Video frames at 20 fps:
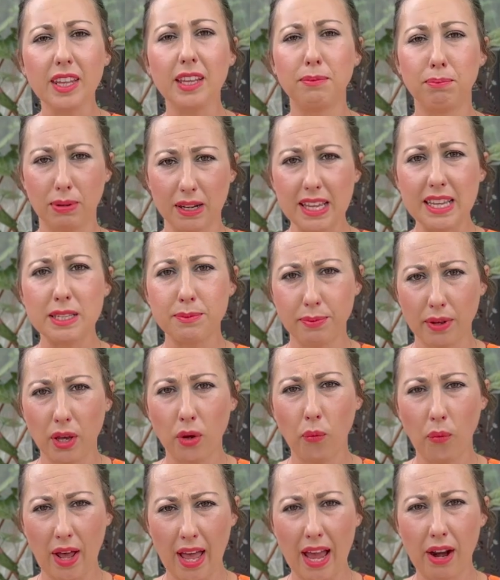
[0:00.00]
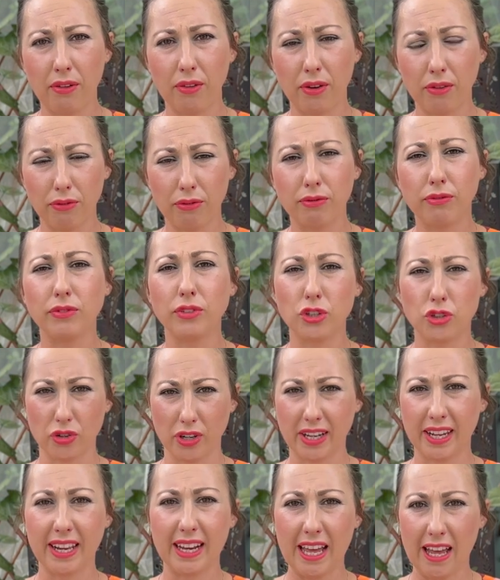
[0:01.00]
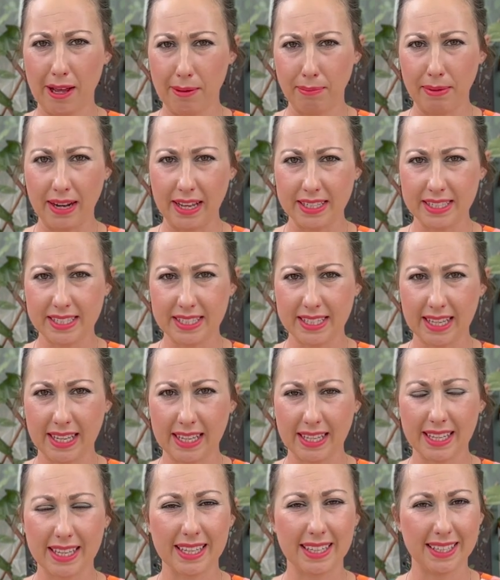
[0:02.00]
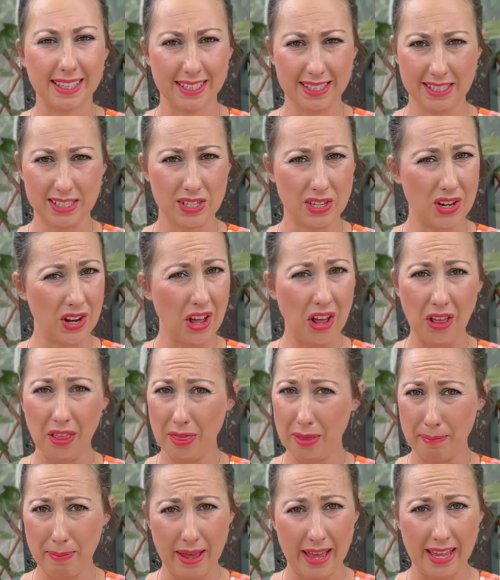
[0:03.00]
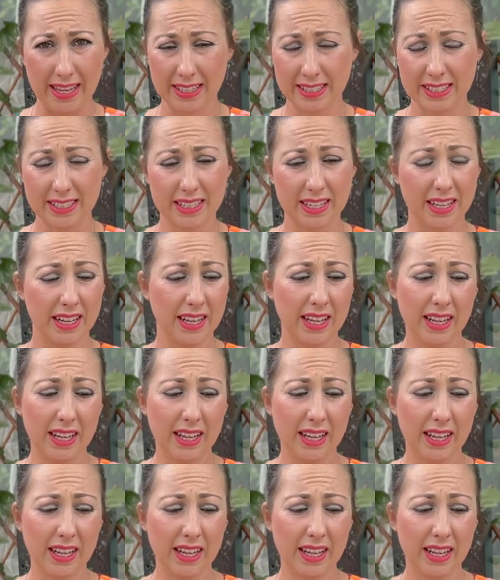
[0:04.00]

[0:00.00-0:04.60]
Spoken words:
please be aware of drinking out of plastic. It's not the best.